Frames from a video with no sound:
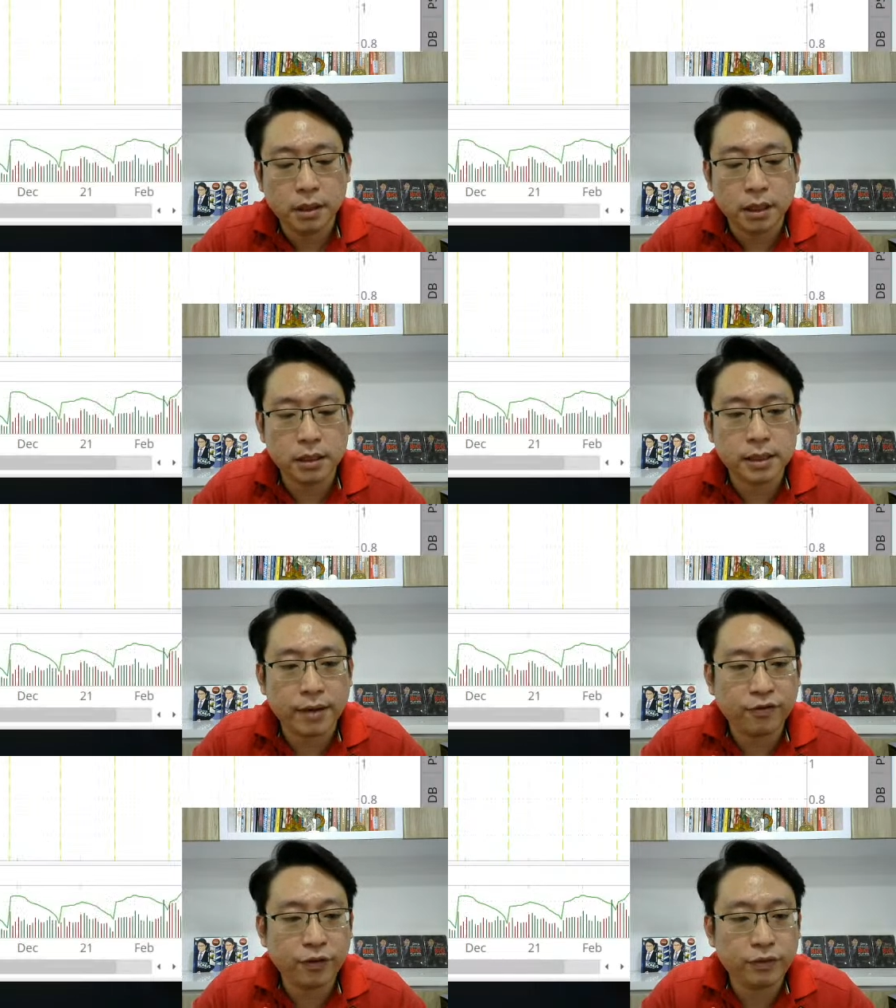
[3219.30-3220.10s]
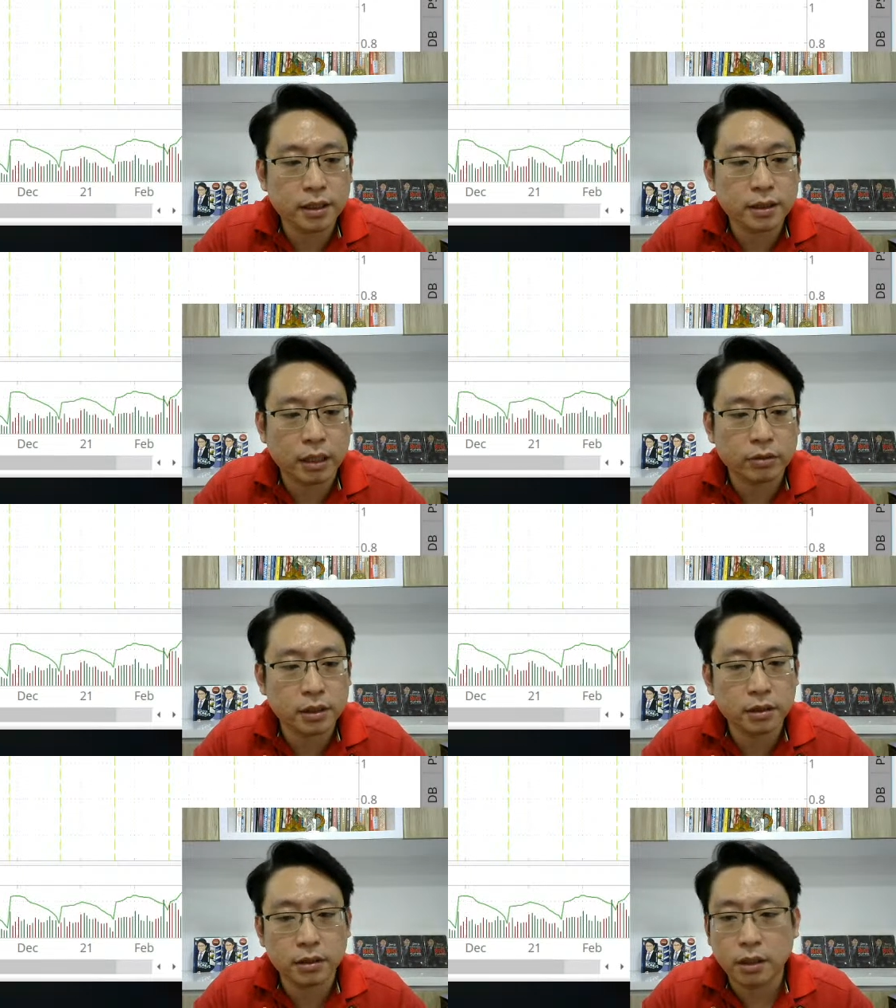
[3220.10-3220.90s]
it's at
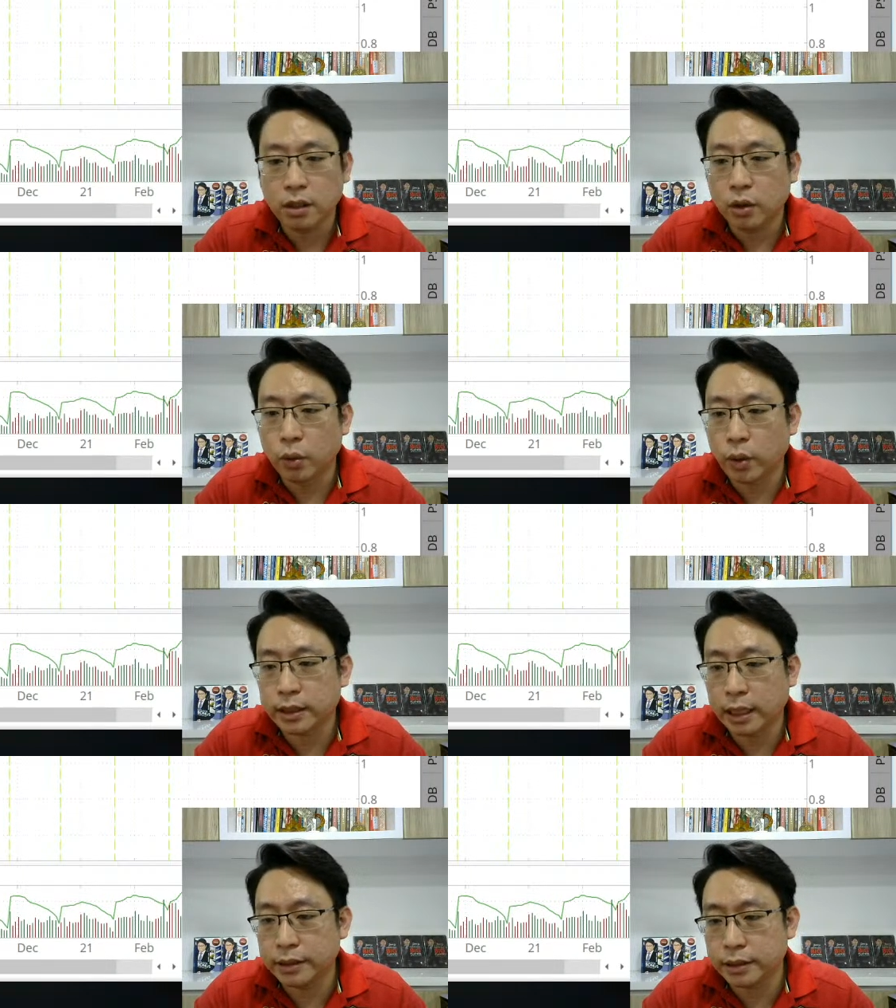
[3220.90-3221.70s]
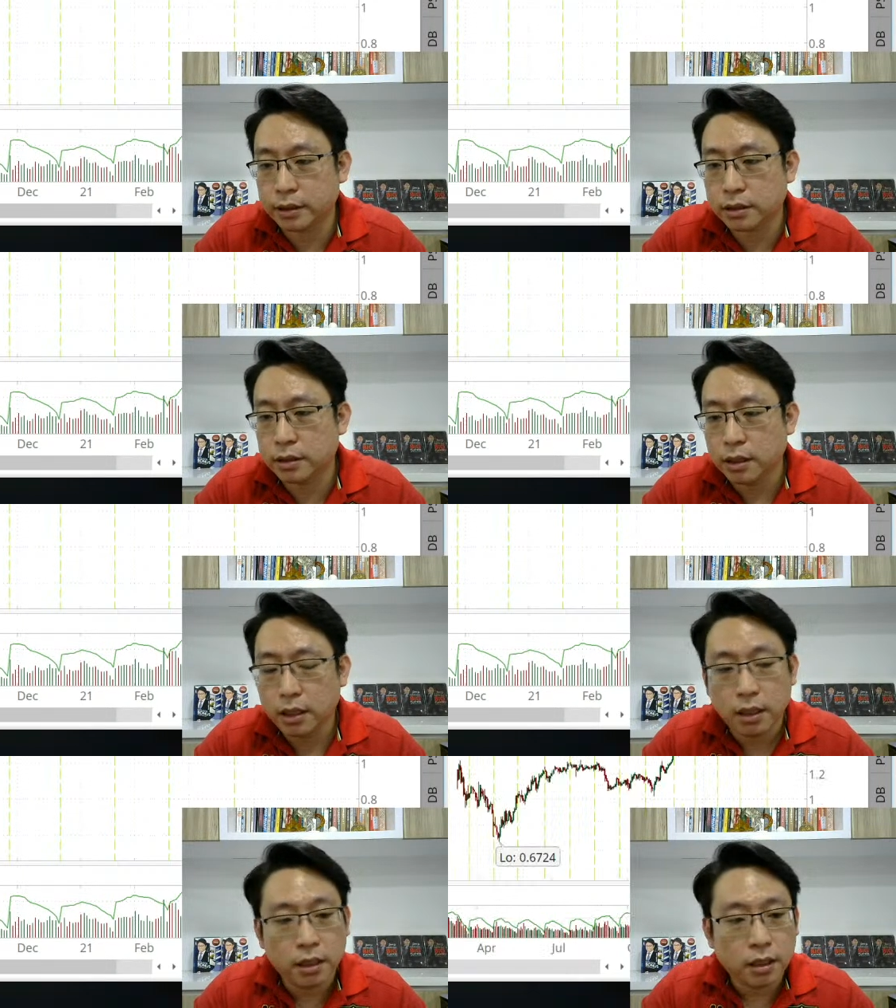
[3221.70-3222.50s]
15,100.
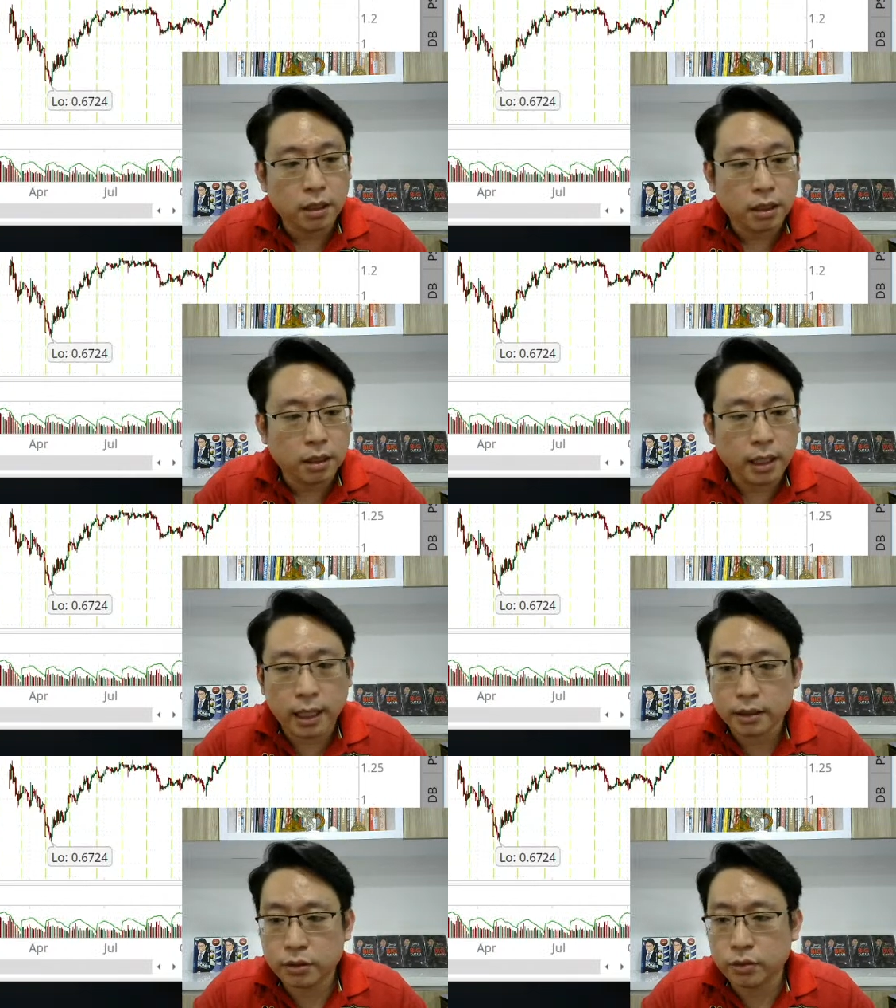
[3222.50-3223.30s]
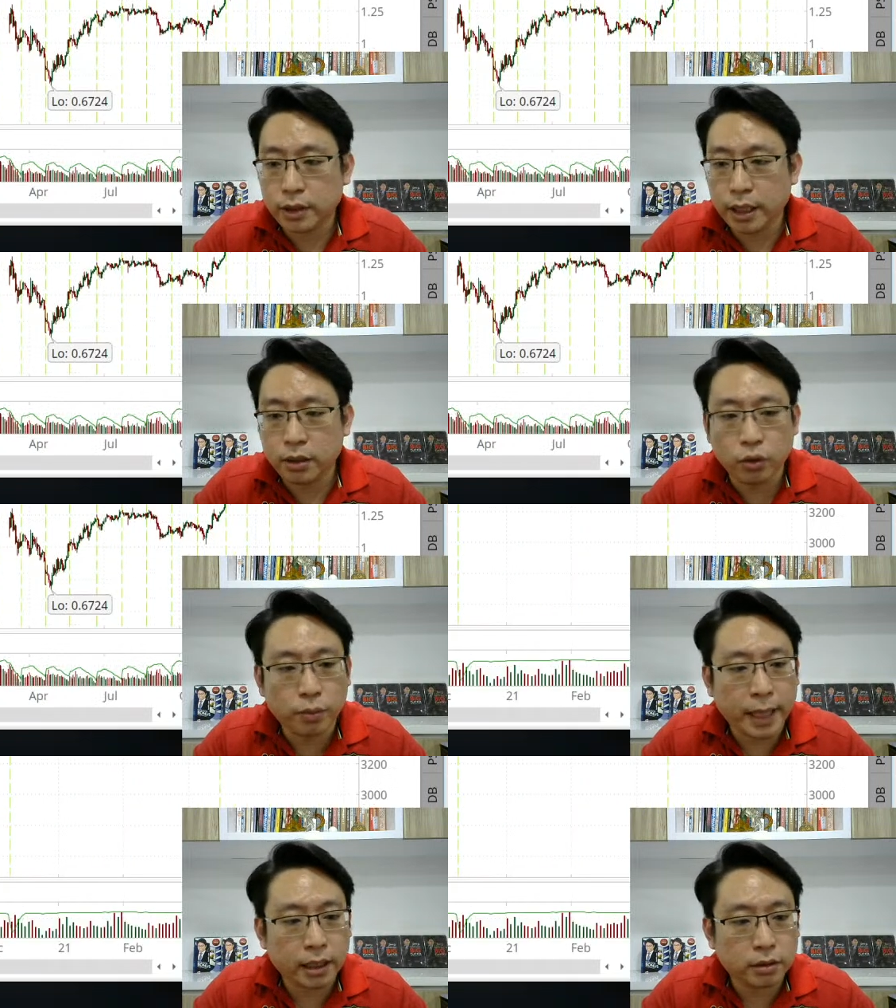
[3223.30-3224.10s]
Let us today go
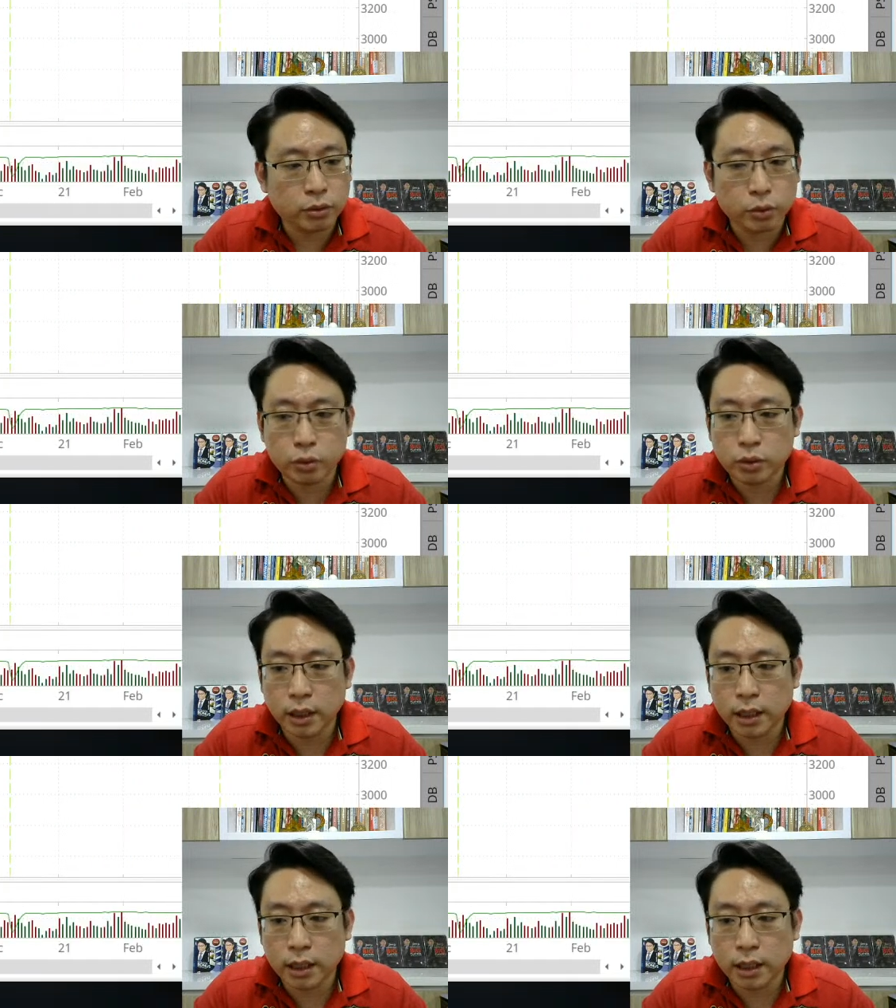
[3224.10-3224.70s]
back to